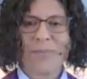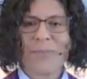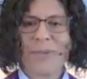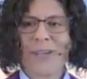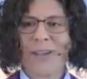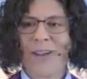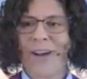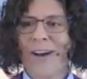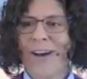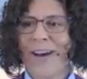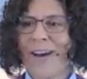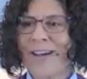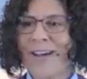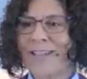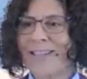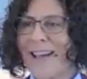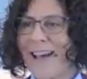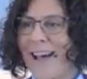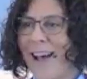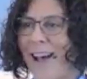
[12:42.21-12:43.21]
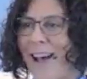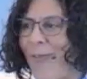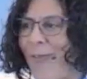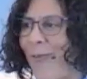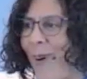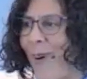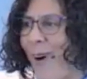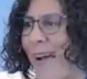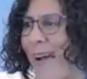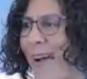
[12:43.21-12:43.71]
because I
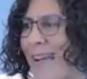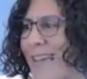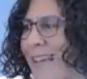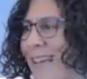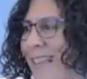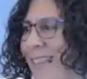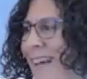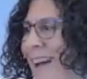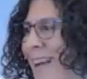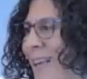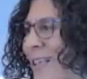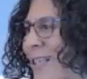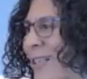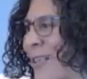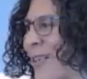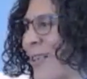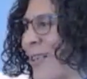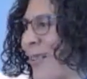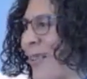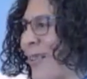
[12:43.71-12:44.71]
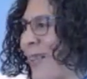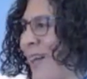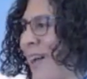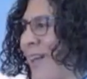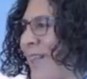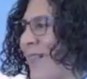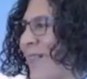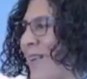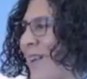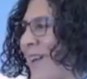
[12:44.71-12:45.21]
want that eternal
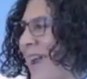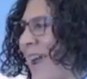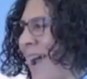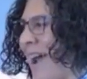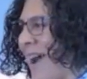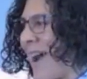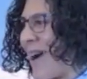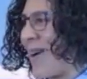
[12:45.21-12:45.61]
life now?